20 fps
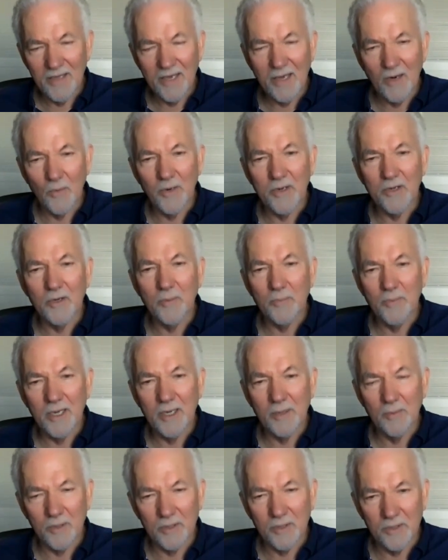and that way you'll
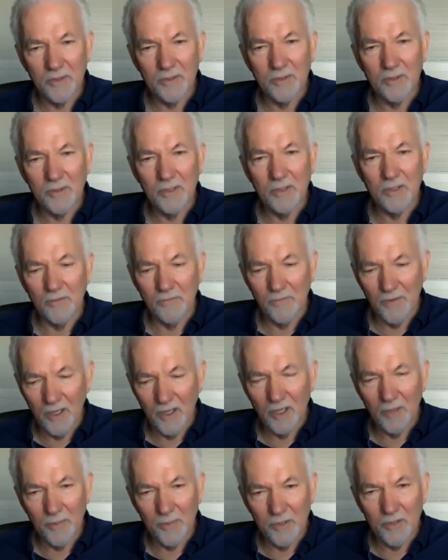be able to
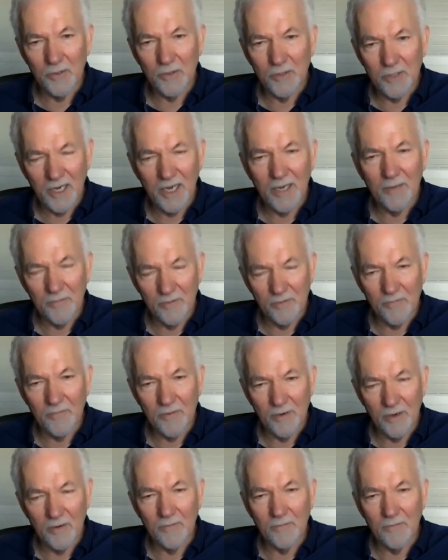develop a new type
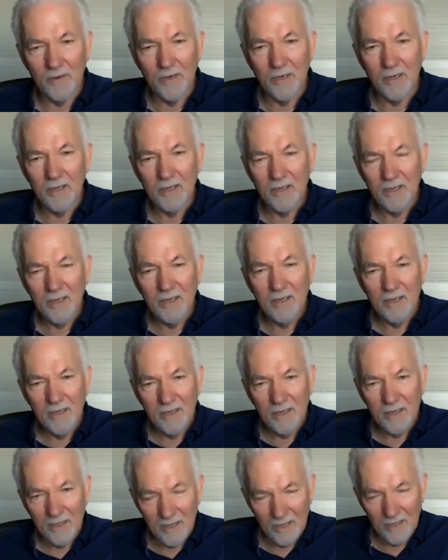
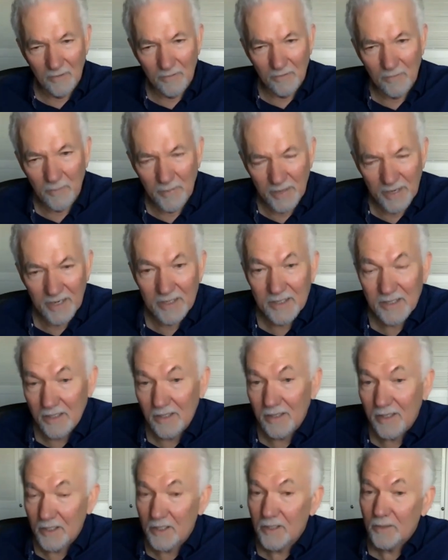of
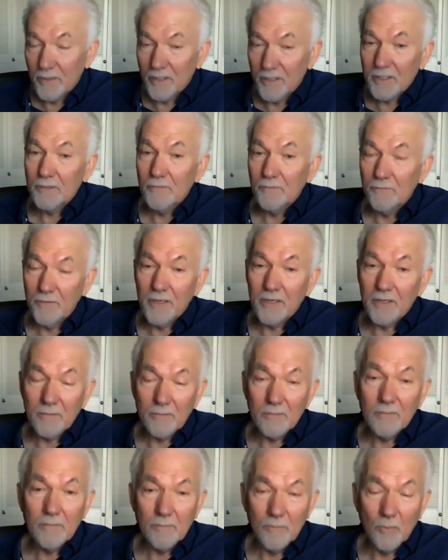medicine that's
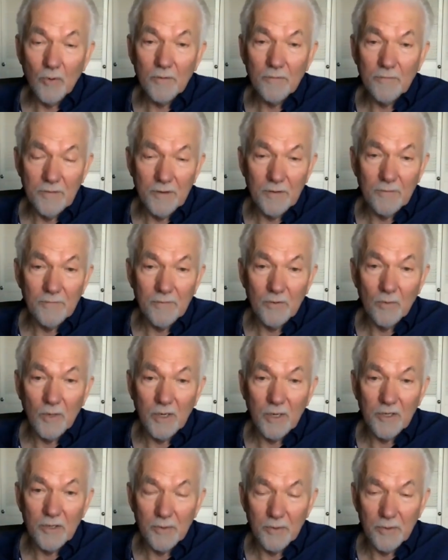more fit for
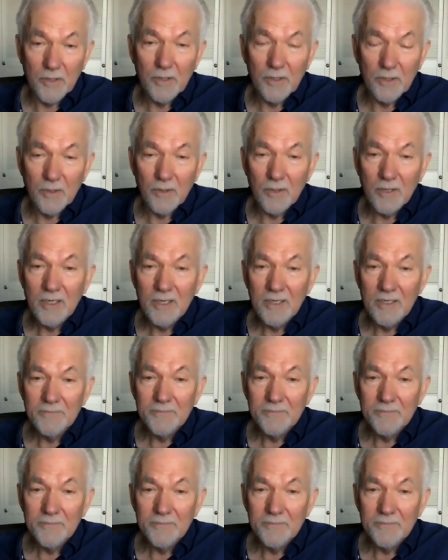what you do.